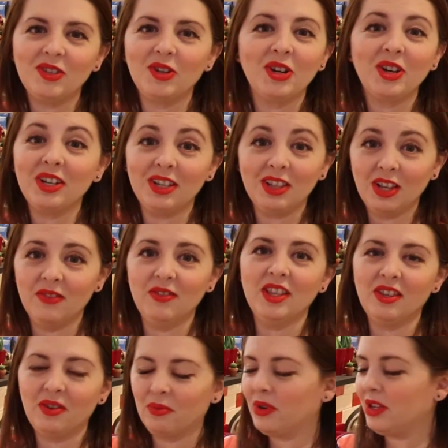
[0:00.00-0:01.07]
They're gonna love it.
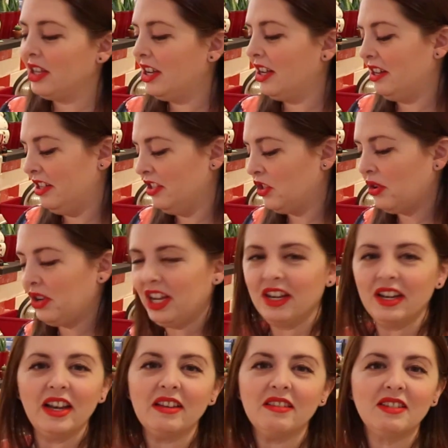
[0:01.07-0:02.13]
They're really gonna enjoy
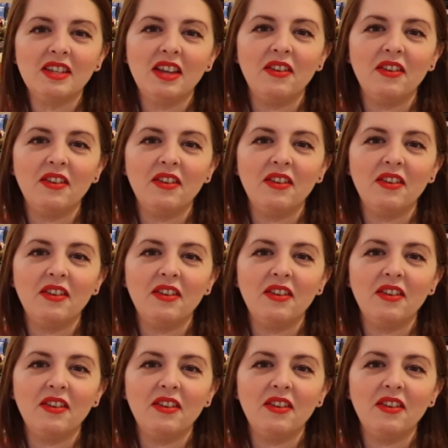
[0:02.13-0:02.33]
it, and